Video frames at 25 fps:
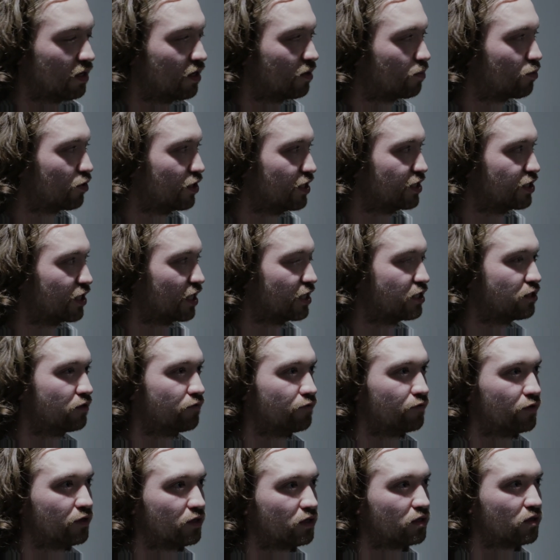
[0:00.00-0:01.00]

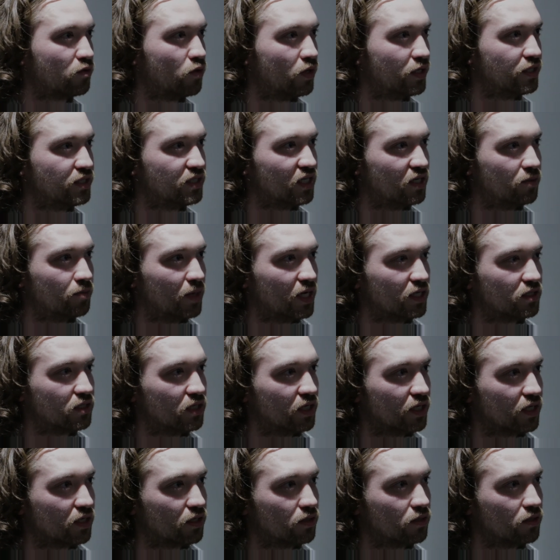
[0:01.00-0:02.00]
appreciation for quite
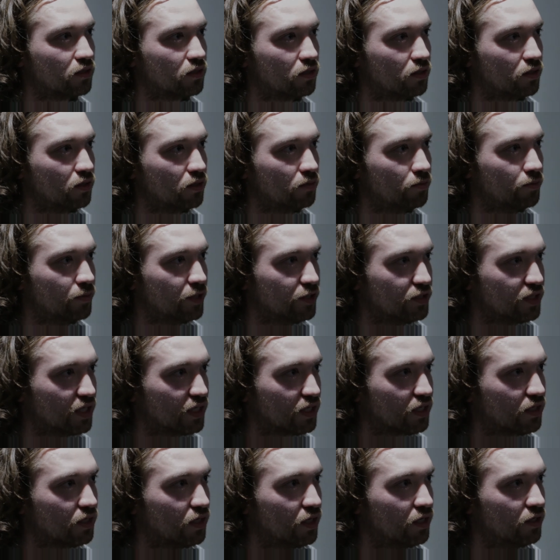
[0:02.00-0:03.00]
cinematic
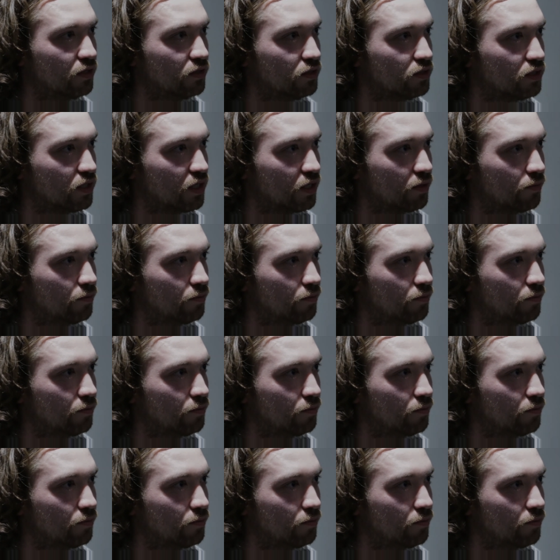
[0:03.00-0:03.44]
music and